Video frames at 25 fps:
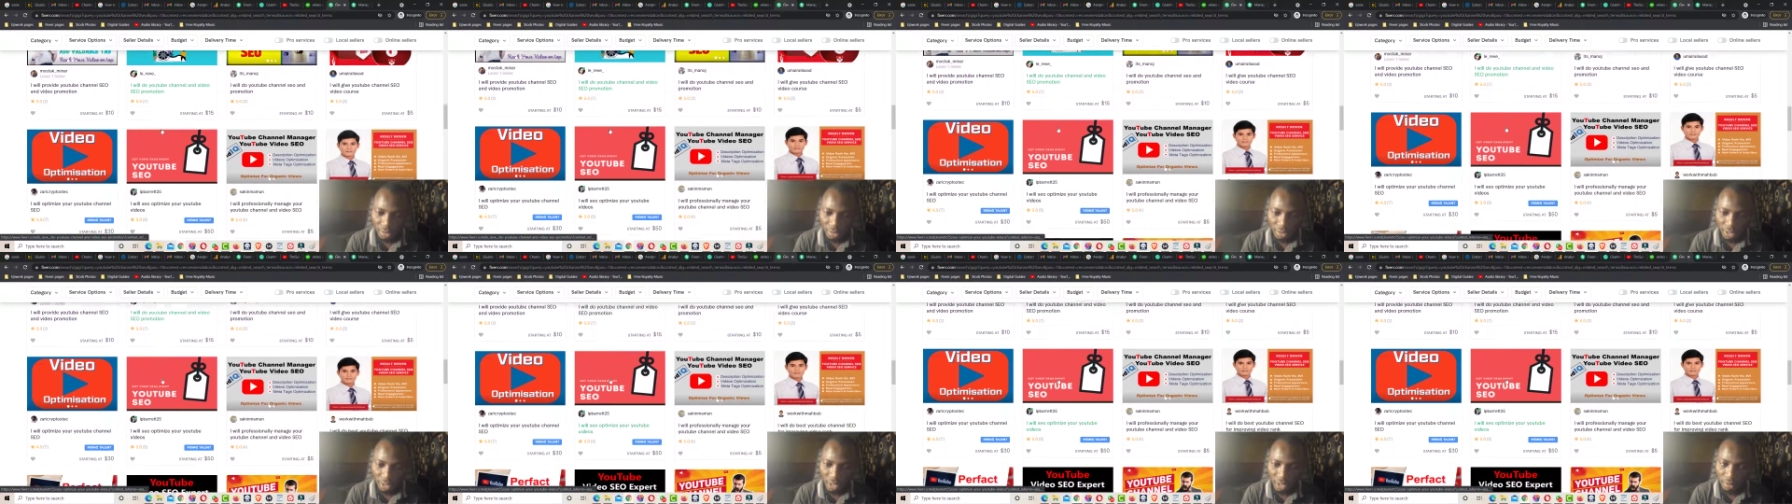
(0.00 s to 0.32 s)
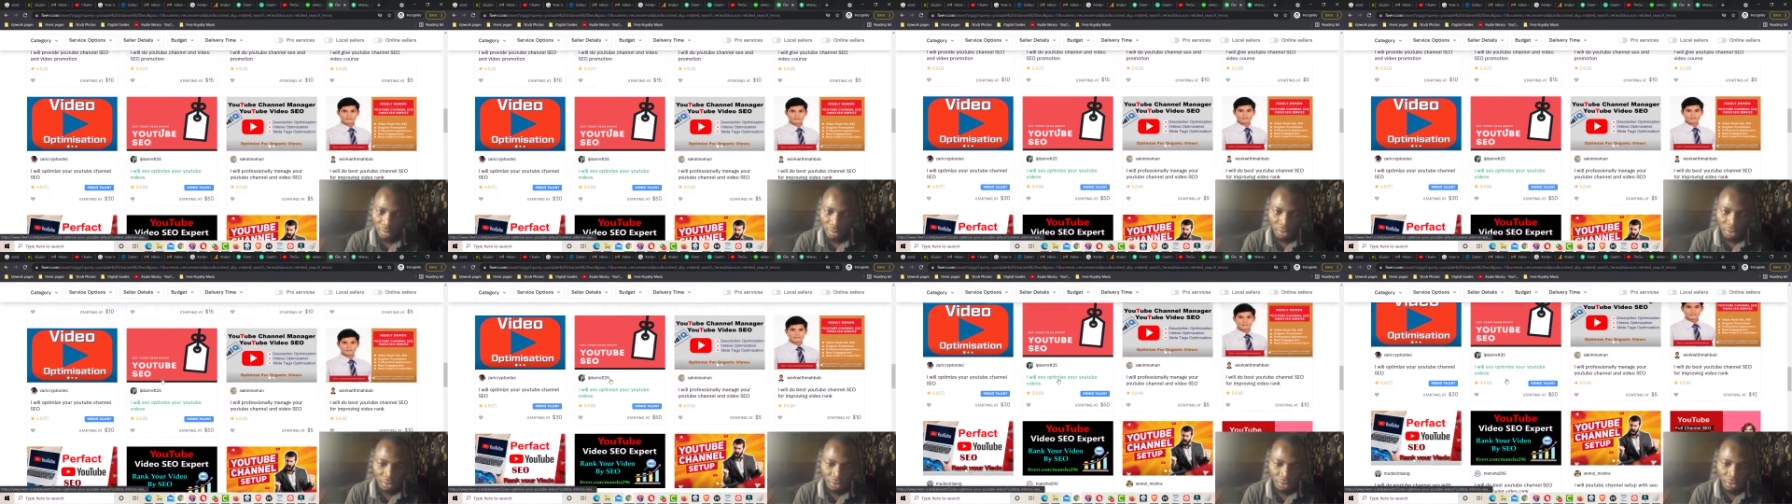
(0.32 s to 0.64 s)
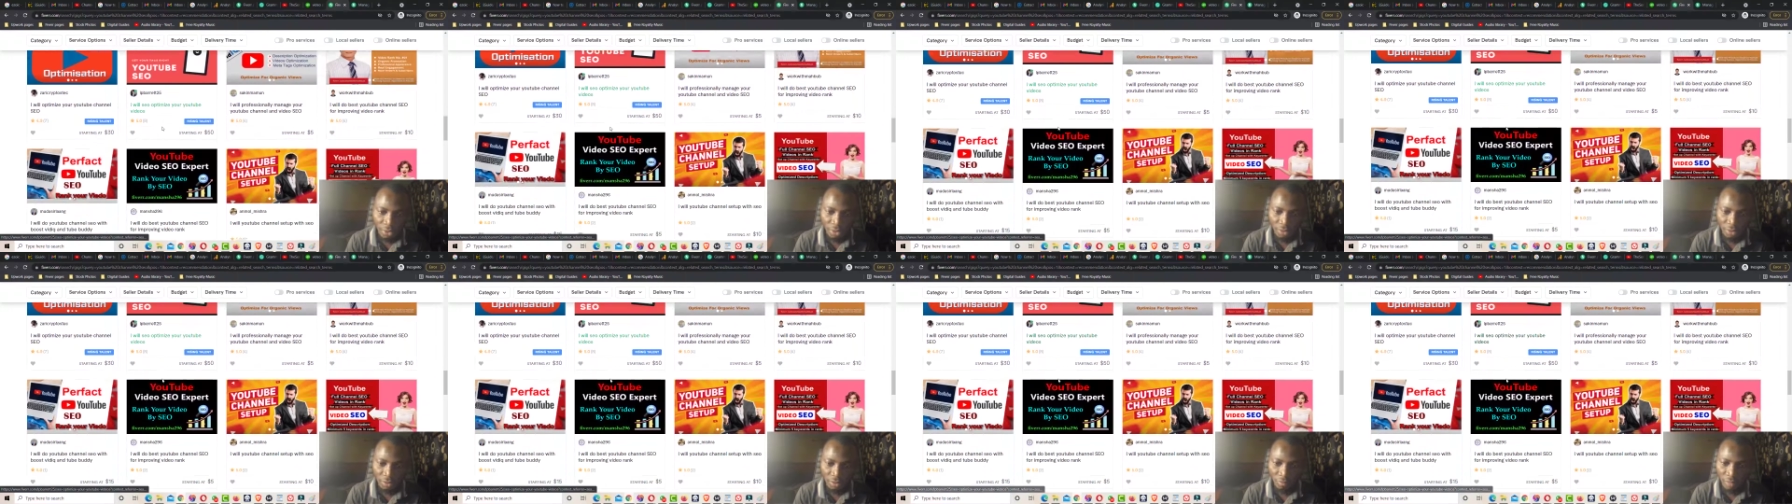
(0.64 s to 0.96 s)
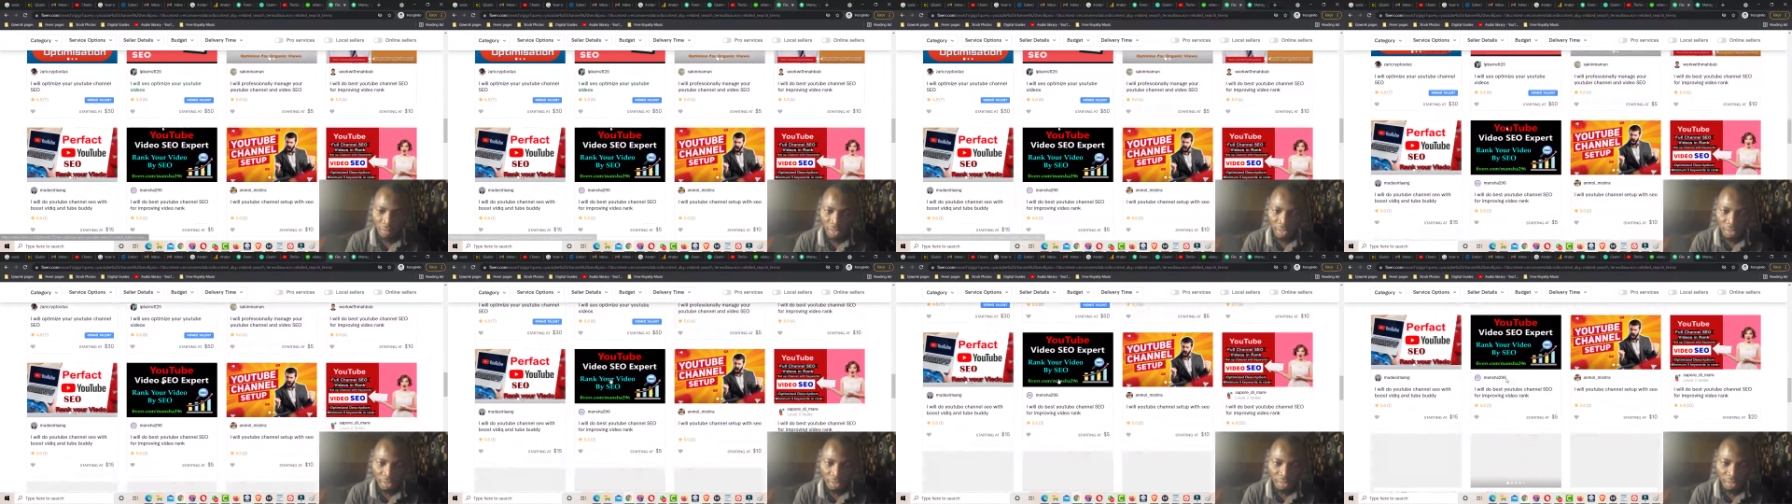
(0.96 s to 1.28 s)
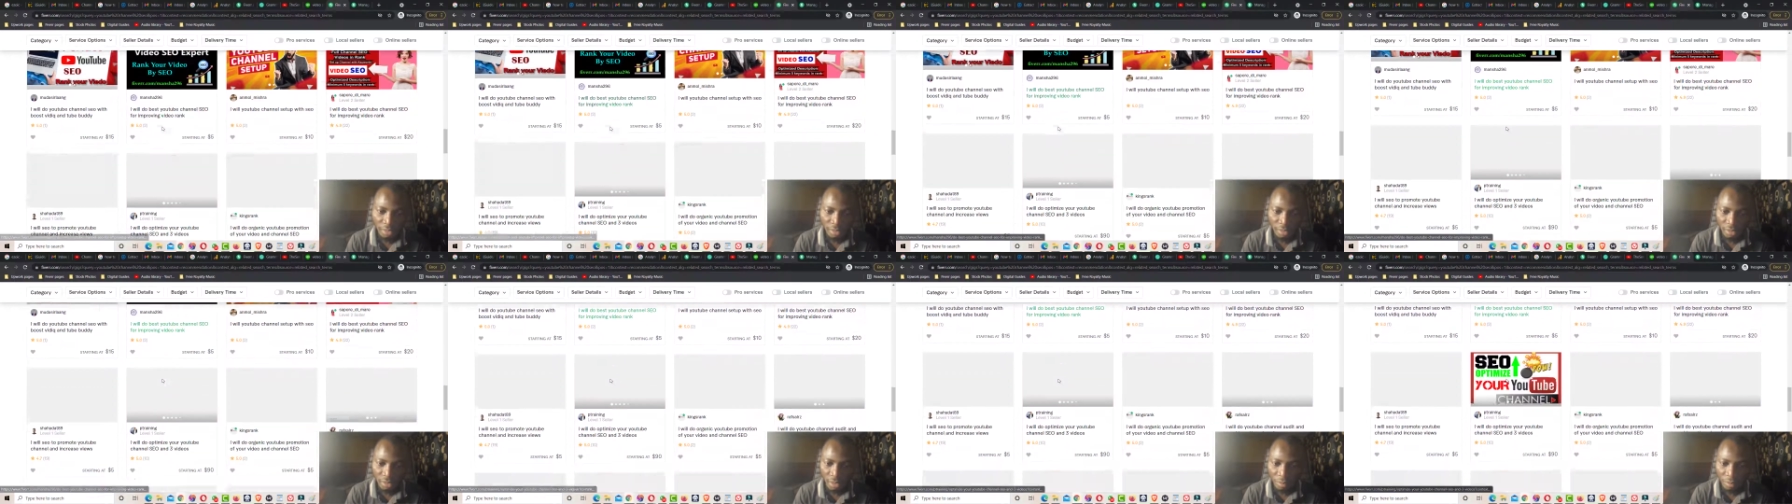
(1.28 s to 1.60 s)
let me check if my gig
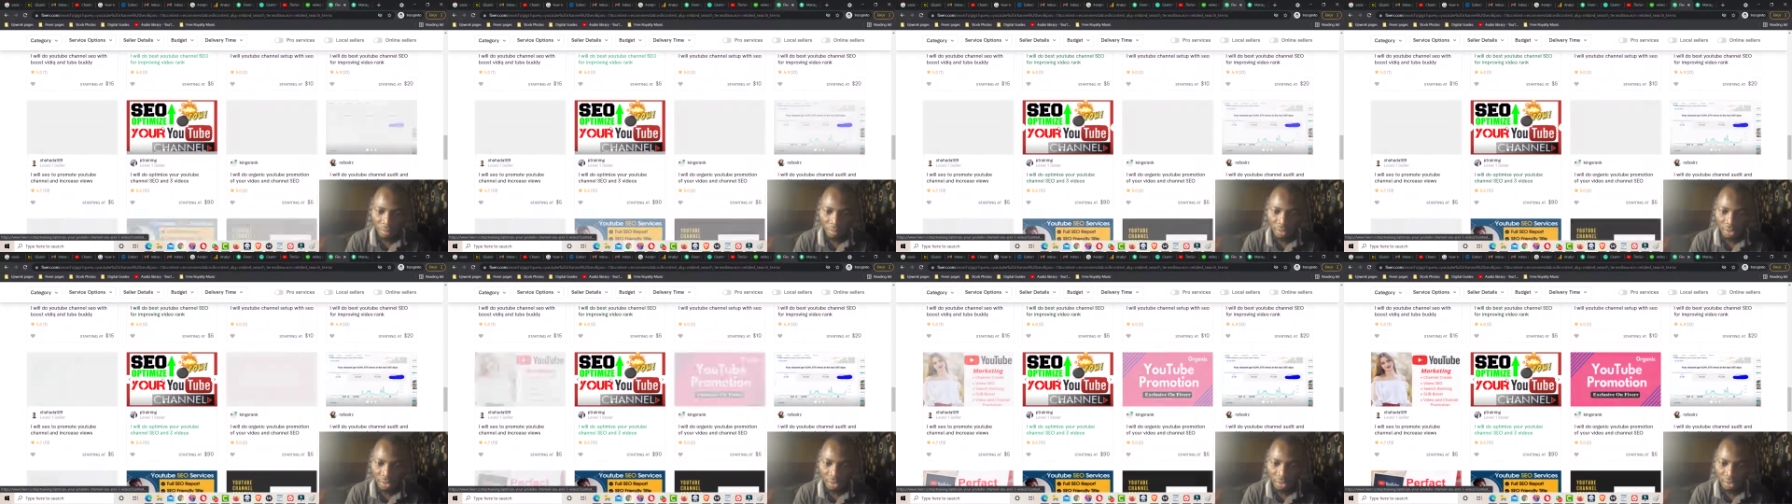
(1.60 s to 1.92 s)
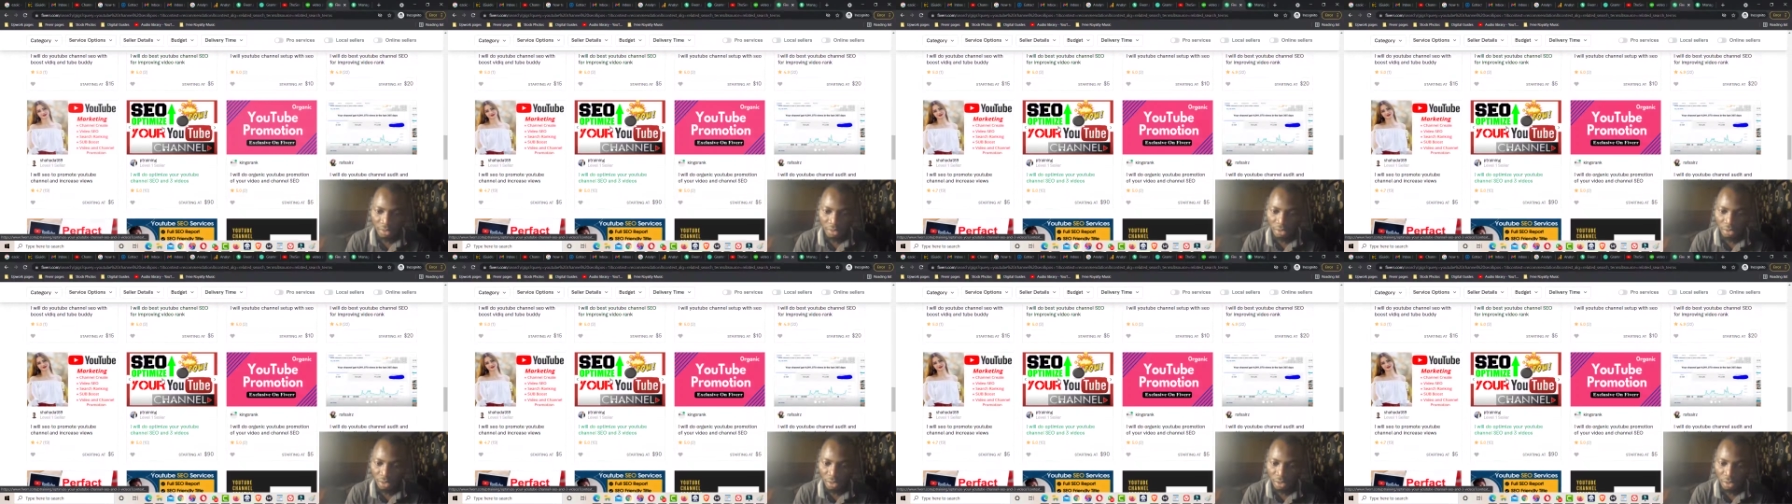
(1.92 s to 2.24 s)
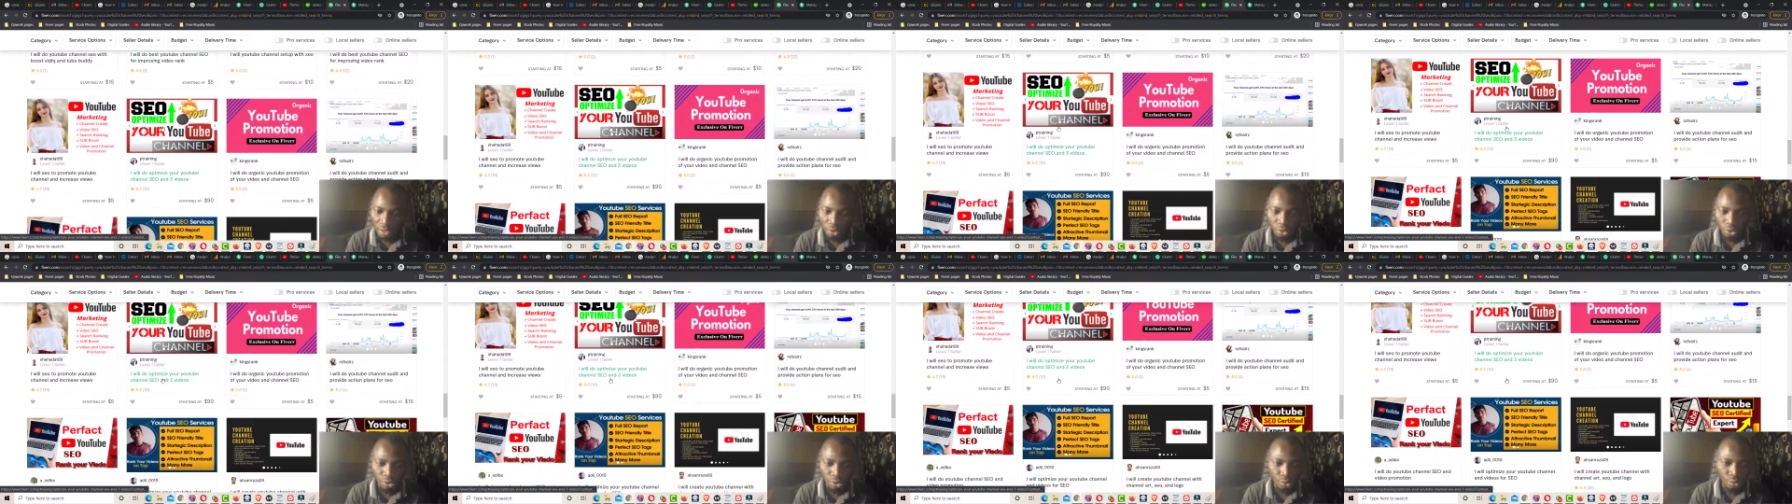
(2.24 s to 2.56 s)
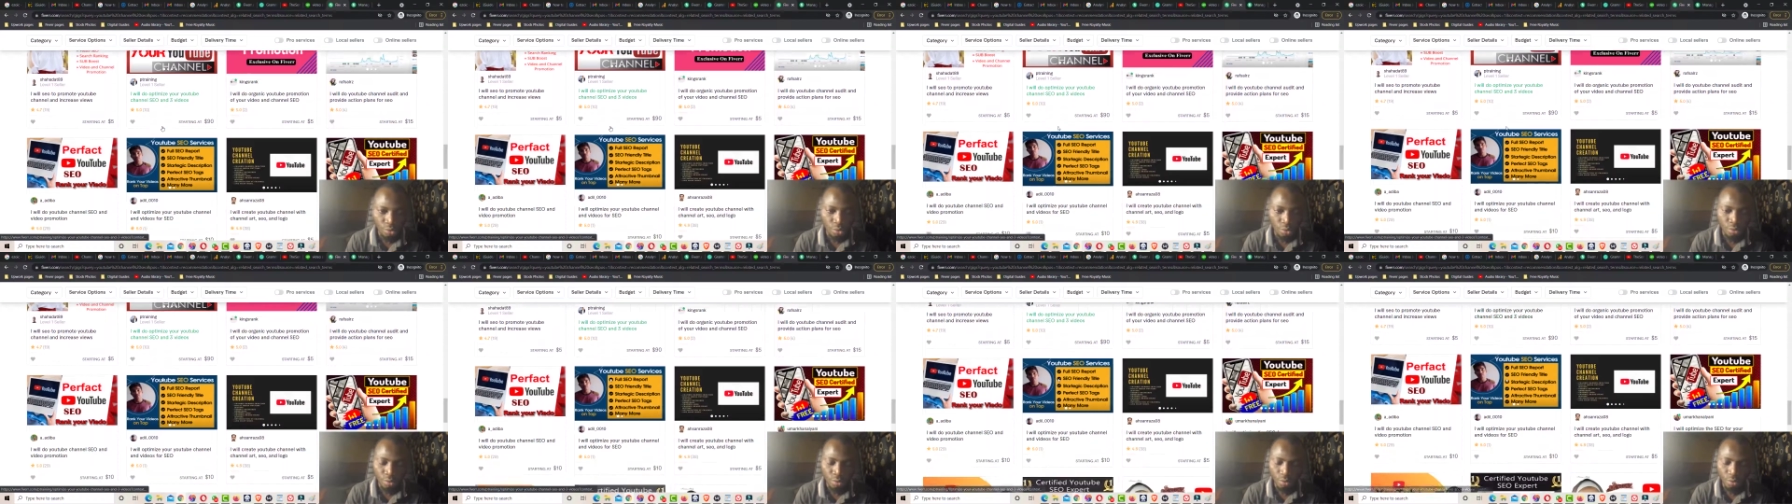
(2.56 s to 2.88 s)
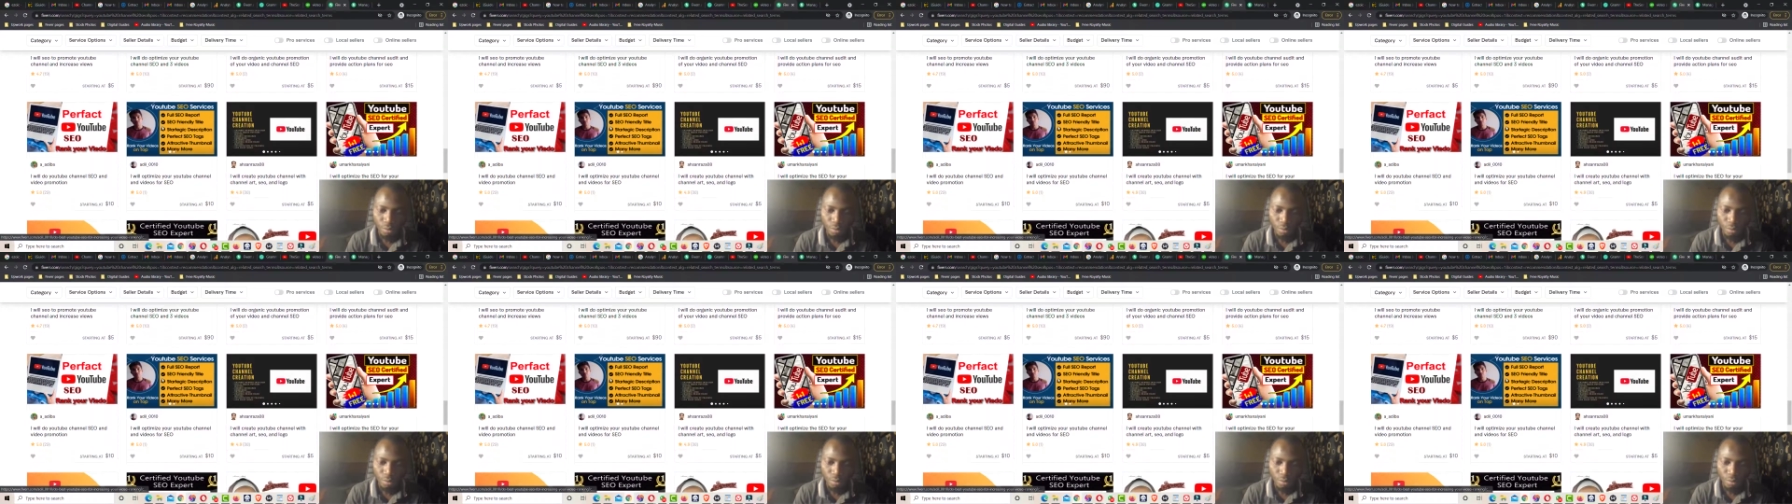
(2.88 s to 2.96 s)
is appearing here too.